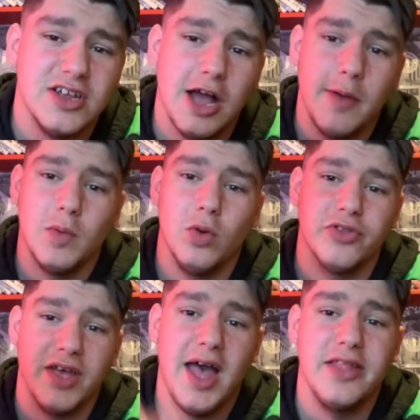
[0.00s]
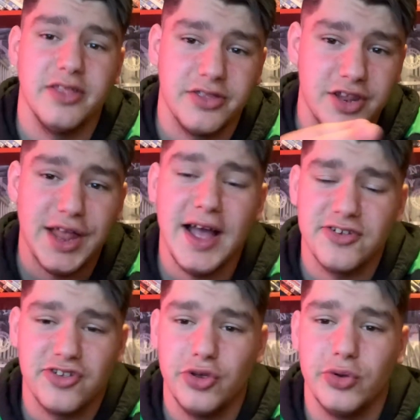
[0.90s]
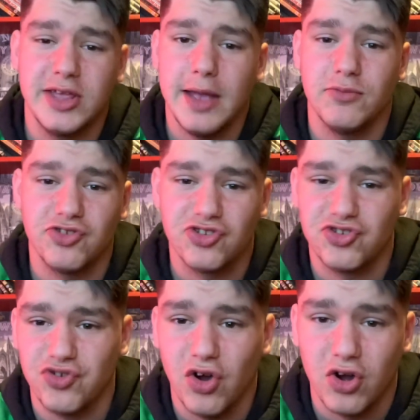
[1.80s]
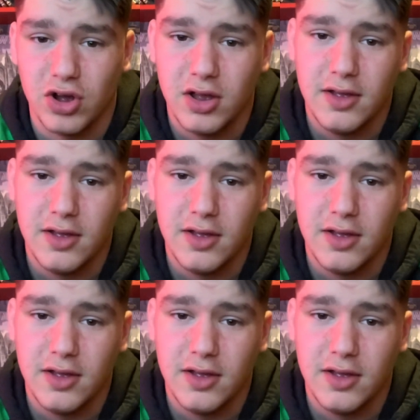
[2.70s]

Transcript: and we want to end the last two games strong,